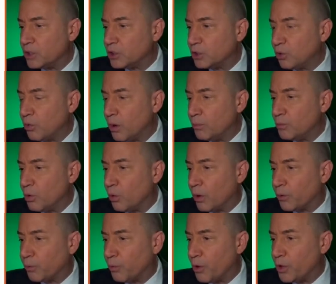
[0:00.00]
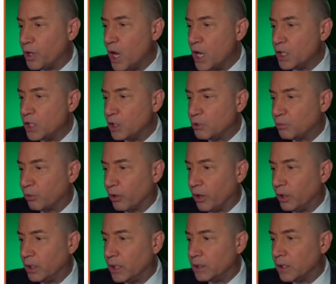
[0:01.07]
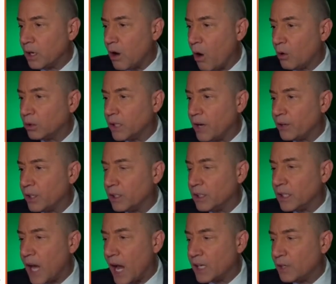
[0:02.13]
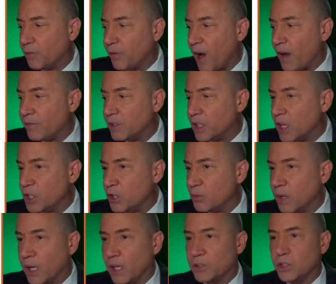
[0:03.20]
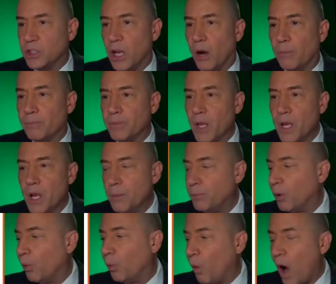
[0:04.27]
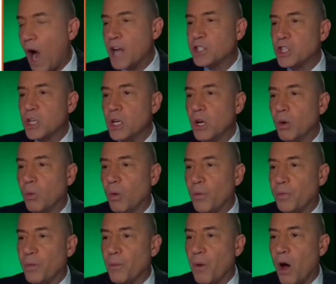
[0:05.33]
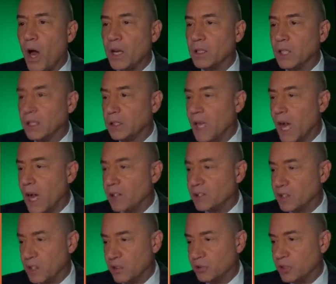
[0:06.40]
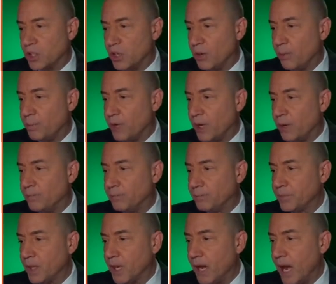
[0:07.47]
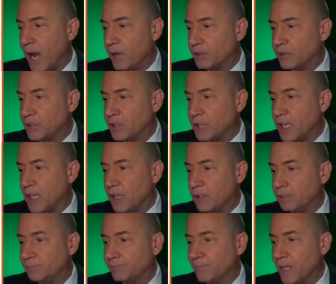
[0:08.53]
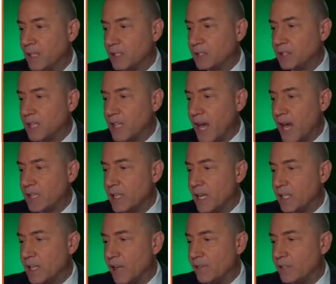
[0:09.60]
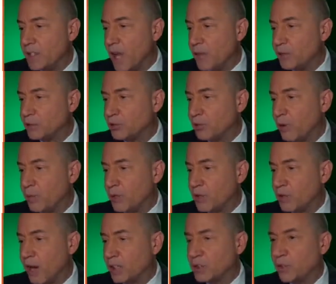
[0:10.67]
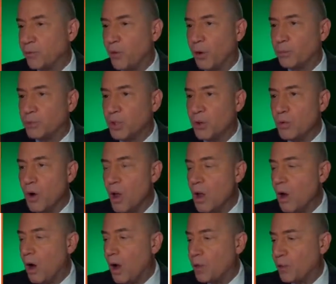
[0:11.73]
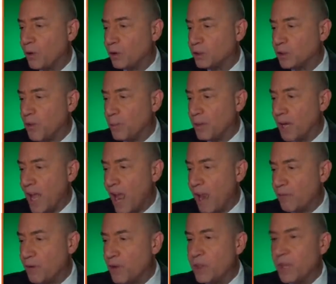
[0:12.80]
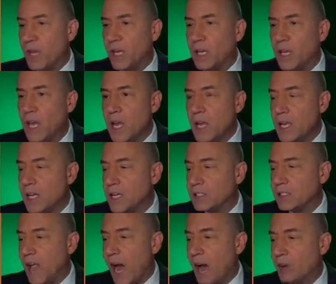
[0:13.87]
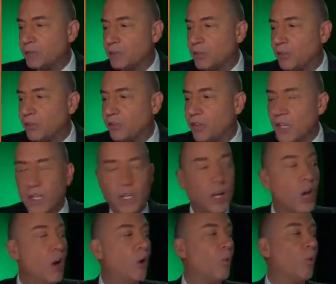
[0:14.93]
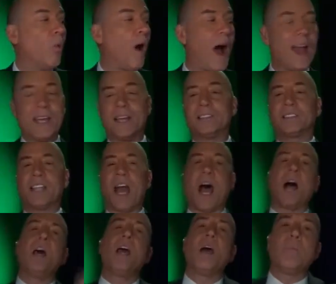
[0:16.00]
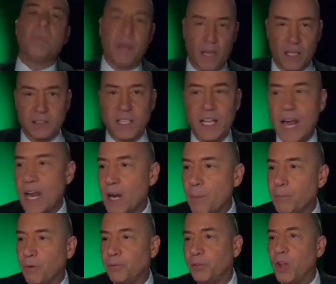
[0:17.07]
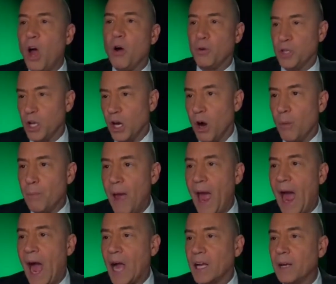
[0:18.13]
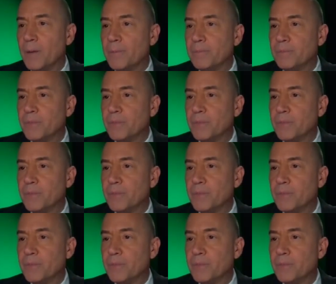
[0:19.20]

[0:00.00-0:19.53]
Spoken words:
this storm northward, you'd drill in the cold air to the 95, and then you would get snow. But watch what the modeling does. There's the European out to sea. You see that, and that you have another storm that tries to form too on Thursday, but everything is out to sea. Why is that? Because of that upper flow. You go back